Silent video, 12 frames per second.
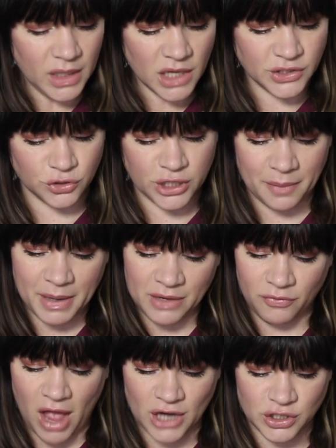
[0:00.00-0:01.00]
So
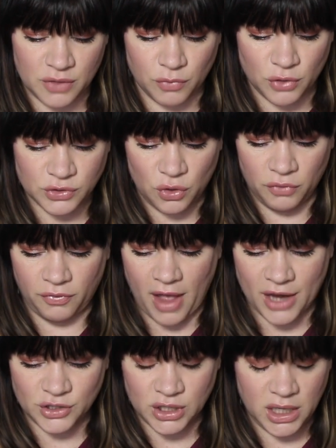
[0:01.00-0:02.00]
Champagne Flash and Rose Gold
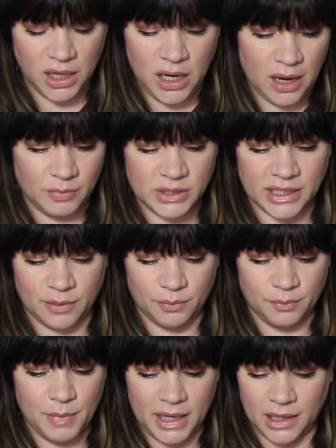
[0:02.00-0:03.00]
Flash. I'm just
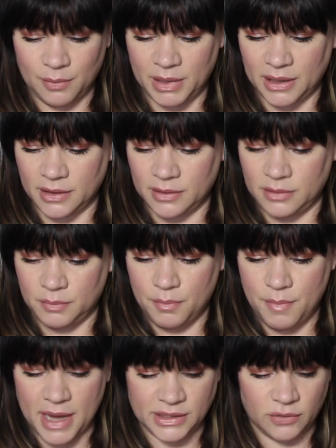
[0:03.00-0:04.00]
like making a big
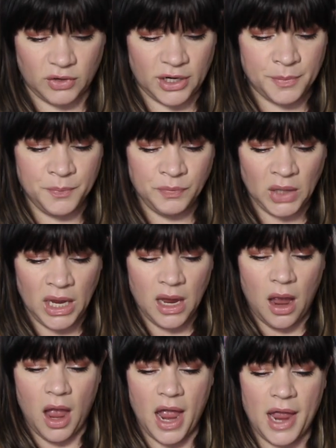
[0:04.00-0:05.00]
mess over here.
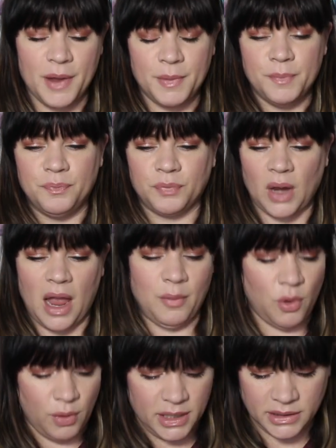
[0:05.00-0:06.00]
I'm
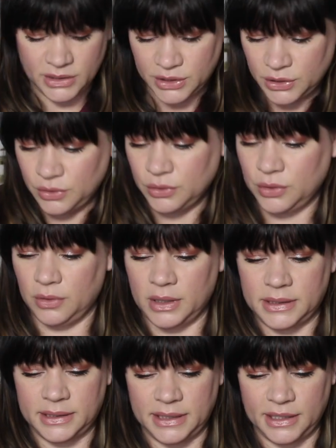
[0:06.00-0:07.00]
going to,
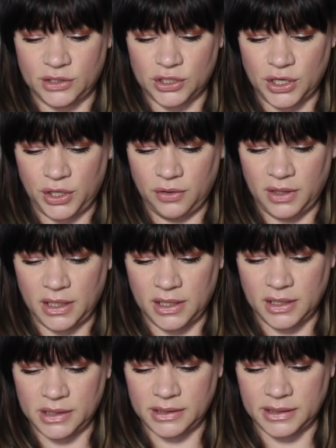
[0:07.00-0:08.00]
let's see, show you
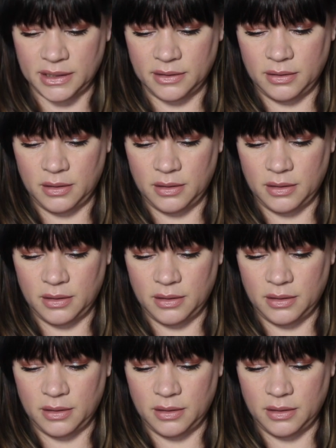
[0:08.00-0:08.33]
these.